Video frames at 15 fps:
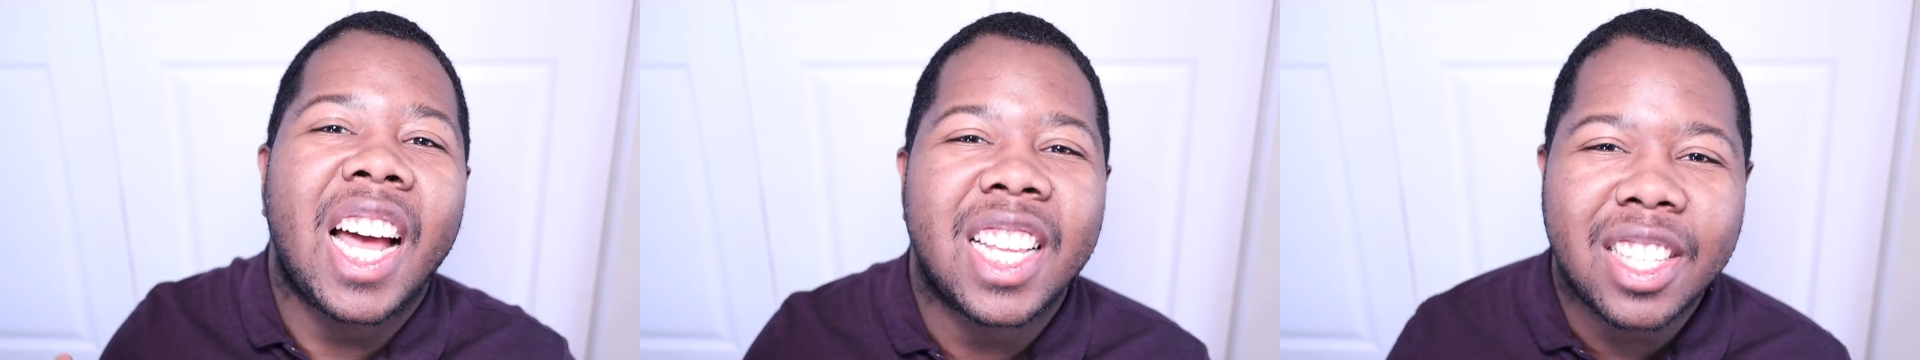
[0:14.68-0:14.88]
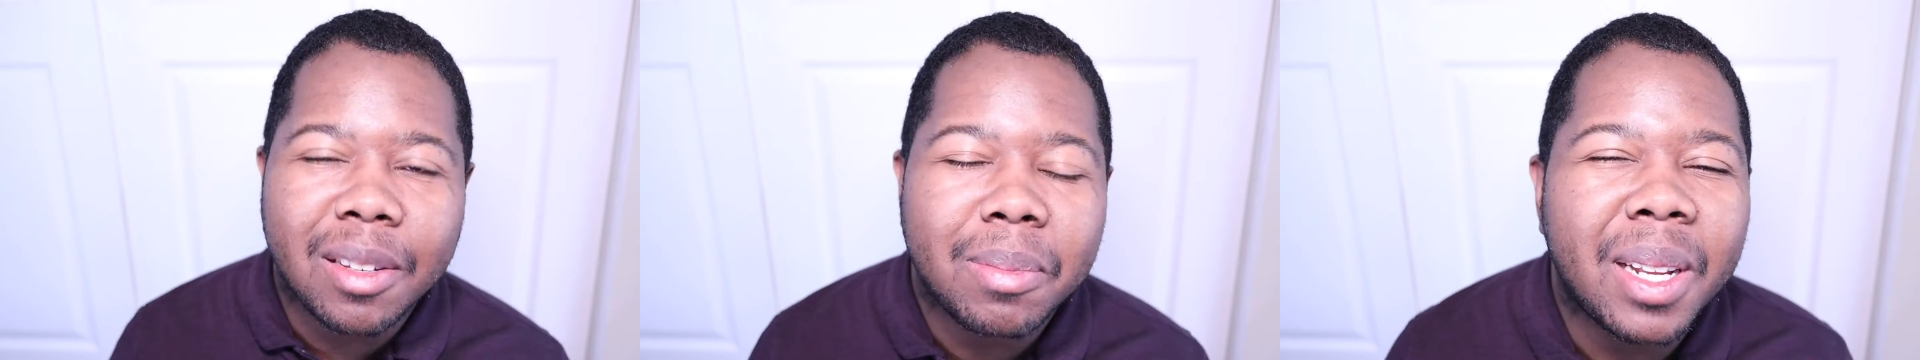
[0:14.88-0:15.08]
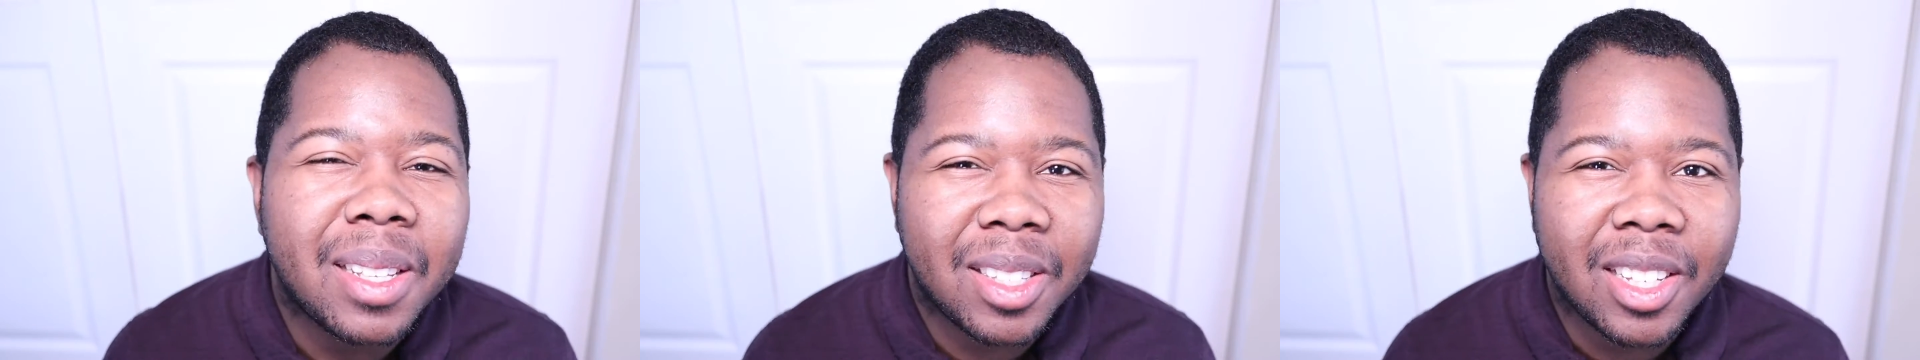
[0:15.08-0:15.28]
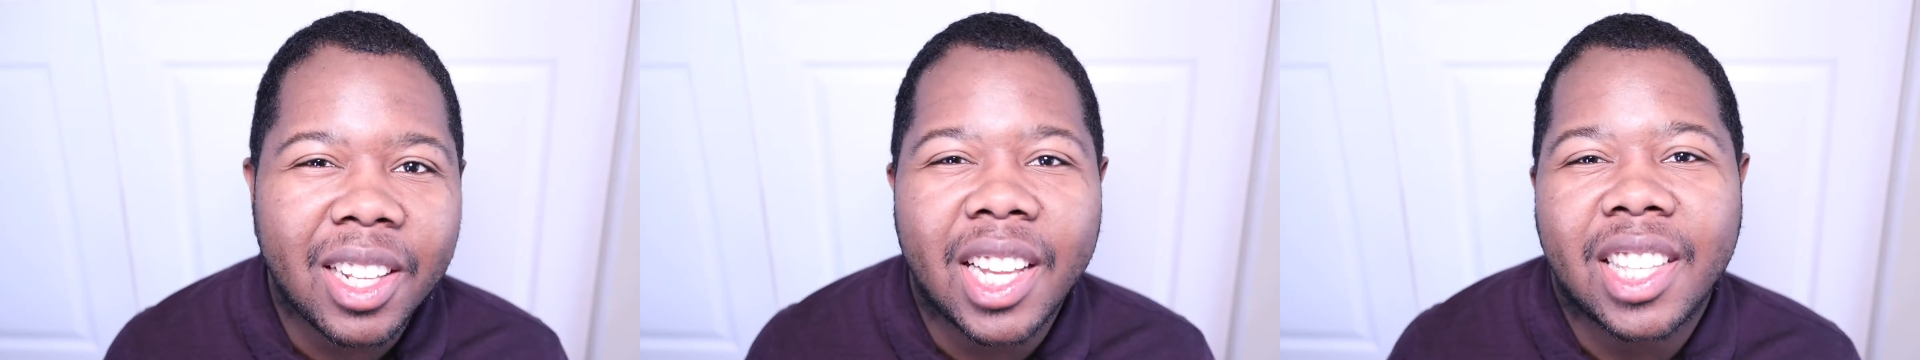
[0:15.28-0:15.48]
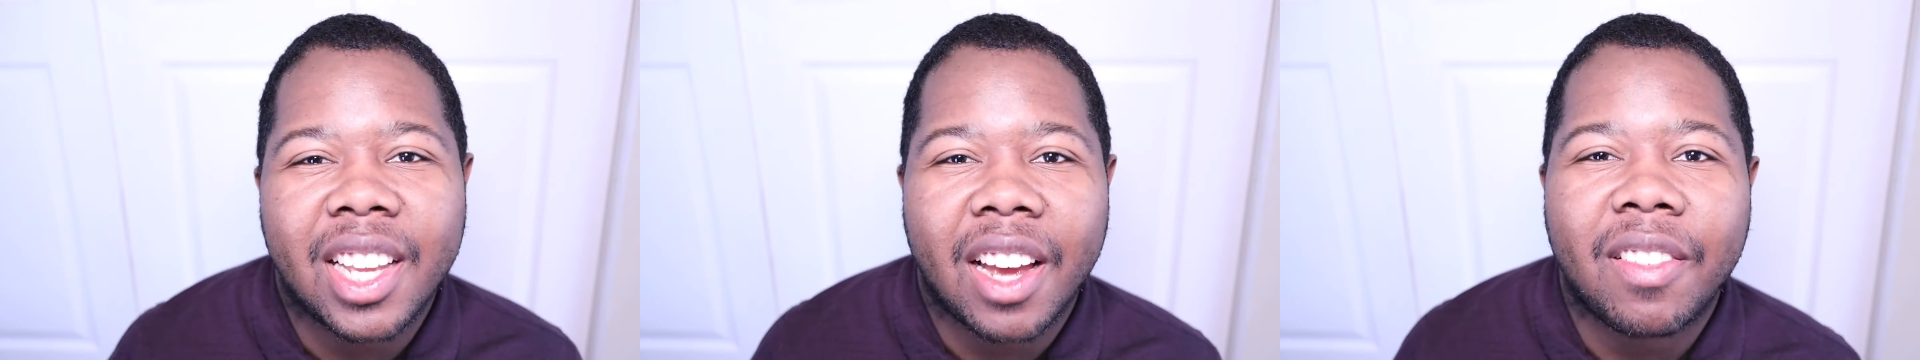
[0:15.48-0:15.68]
I sometimes still
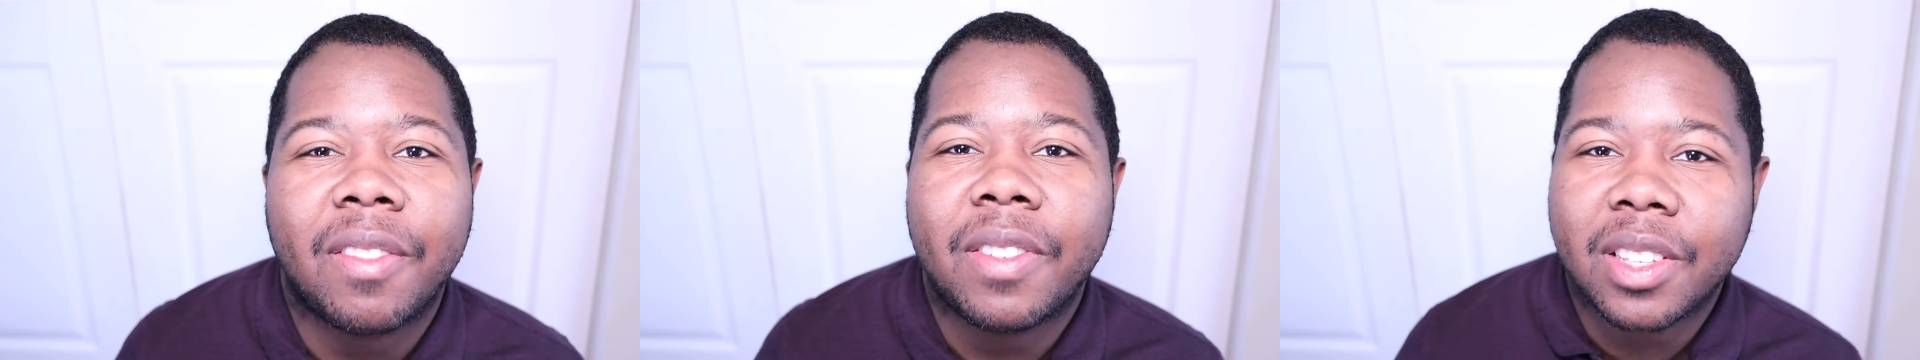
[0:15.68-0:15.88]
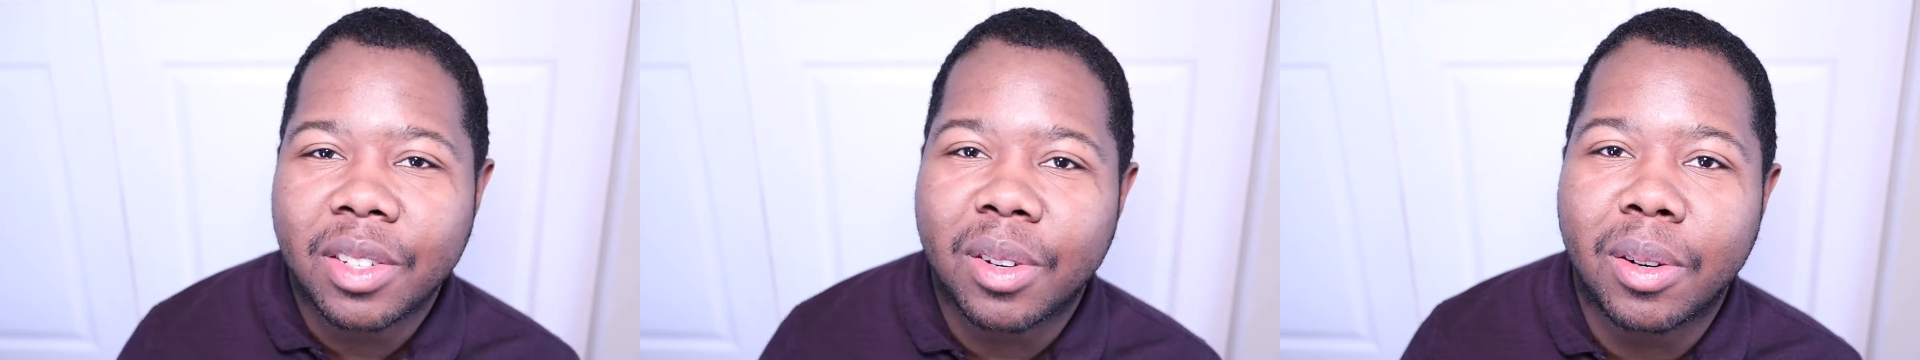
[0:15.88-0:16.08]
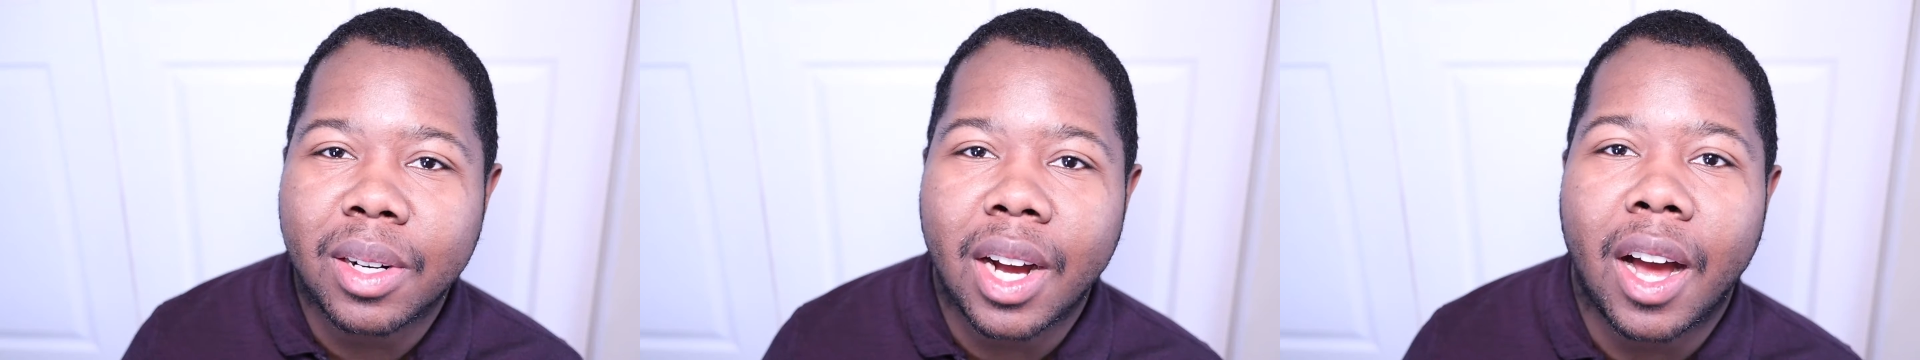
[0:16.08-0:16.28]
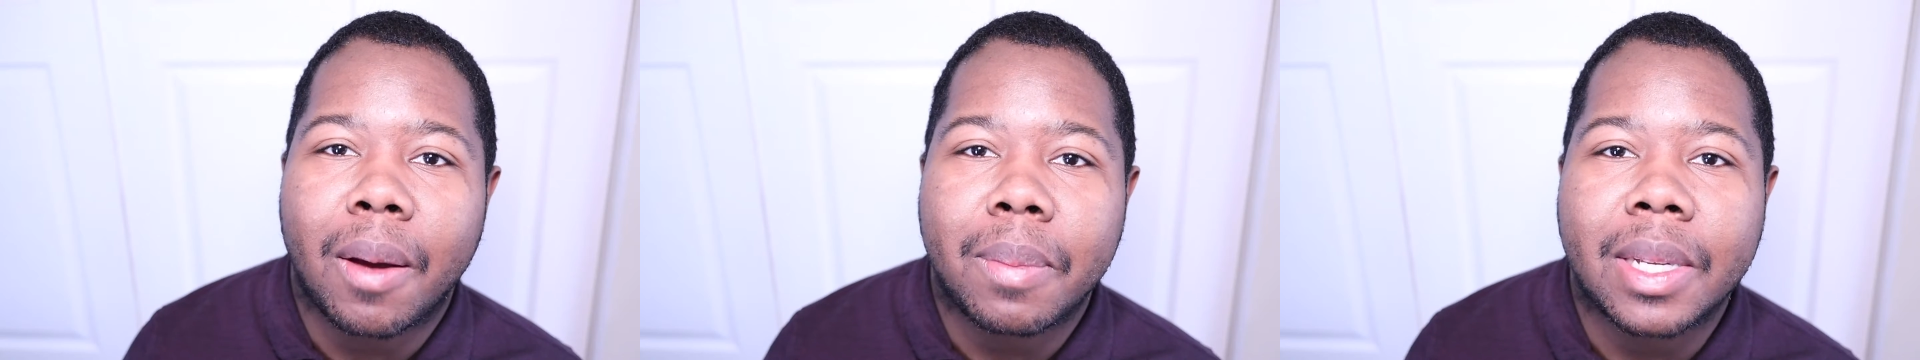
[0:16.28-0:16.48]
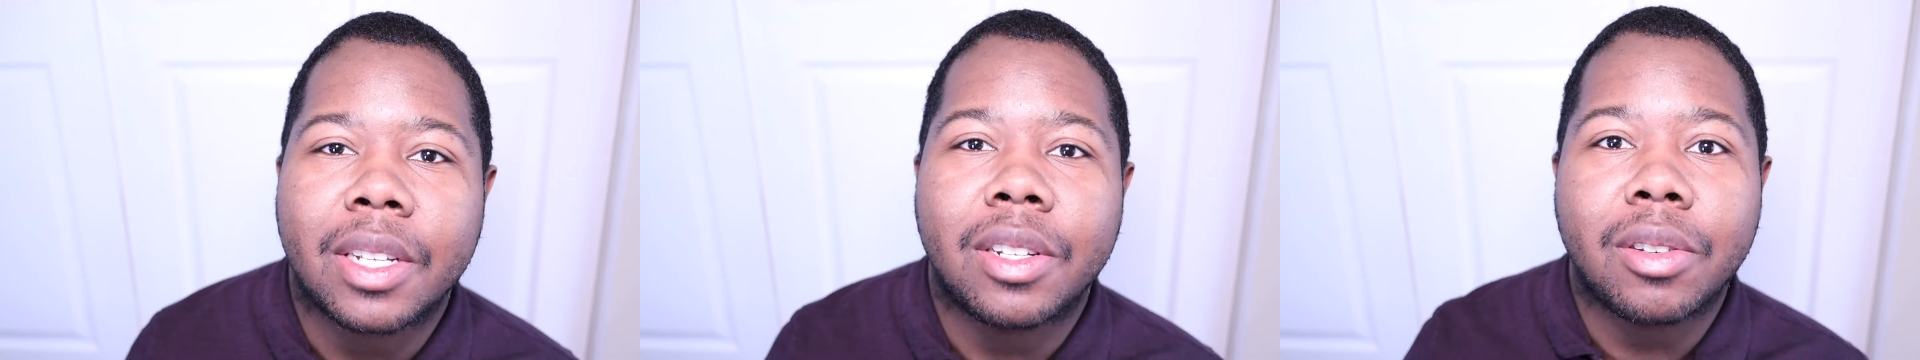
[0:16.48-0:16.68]
like to have a physical
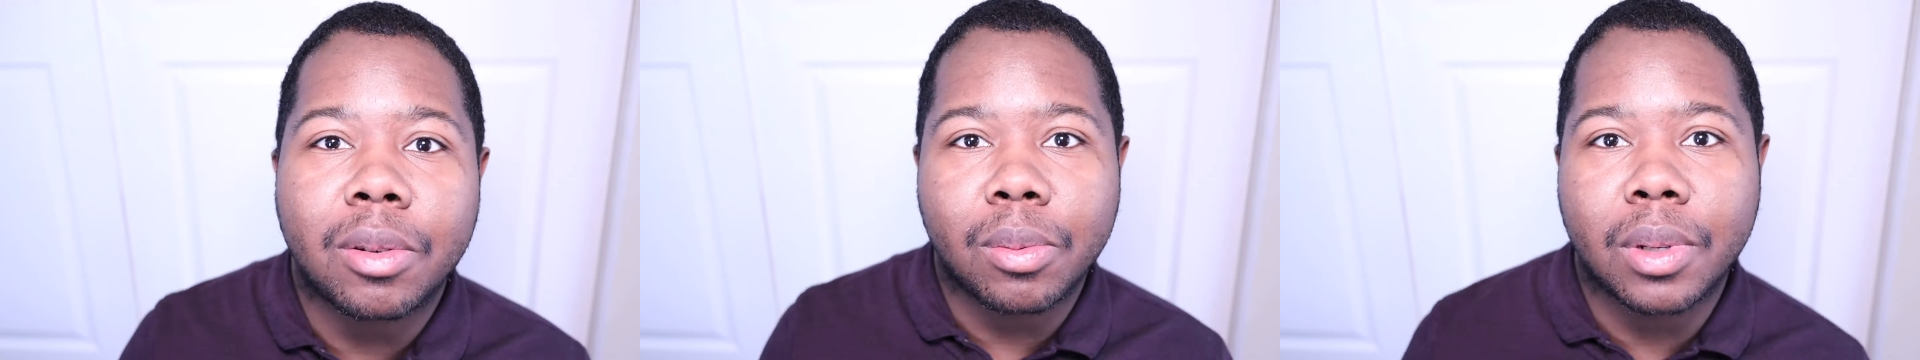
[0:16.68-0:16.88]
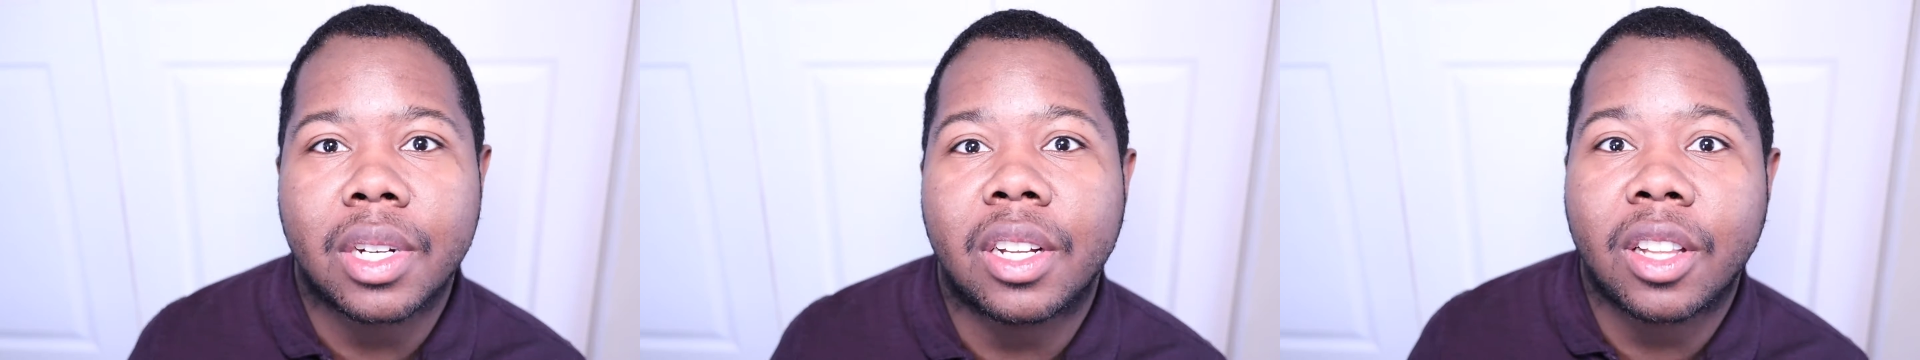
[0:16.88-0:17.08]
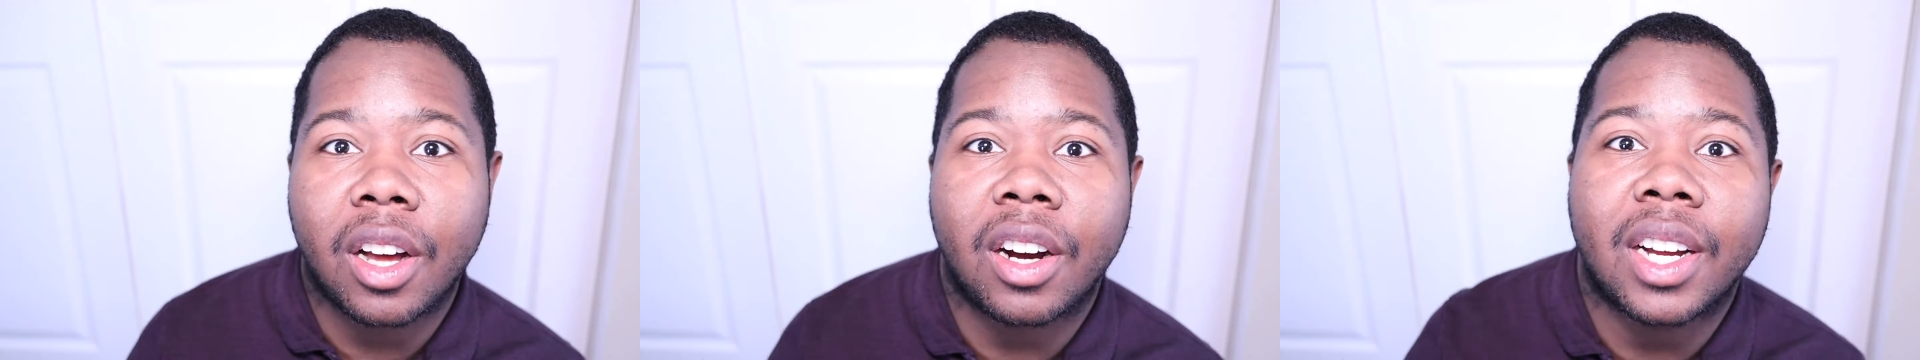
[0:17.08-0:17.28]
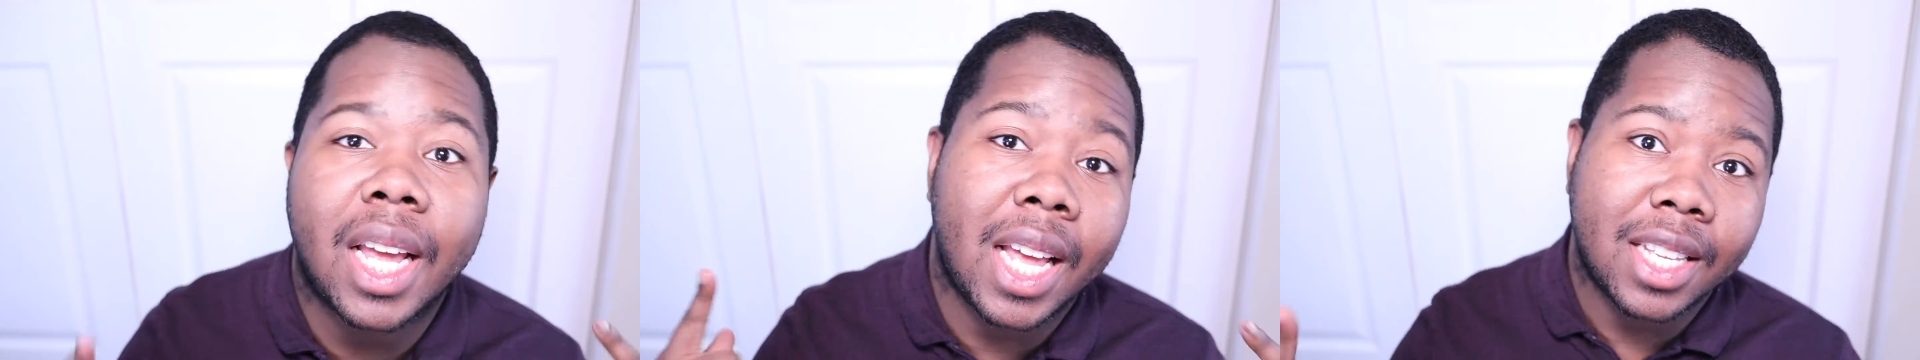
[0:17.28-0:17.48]
copy to read along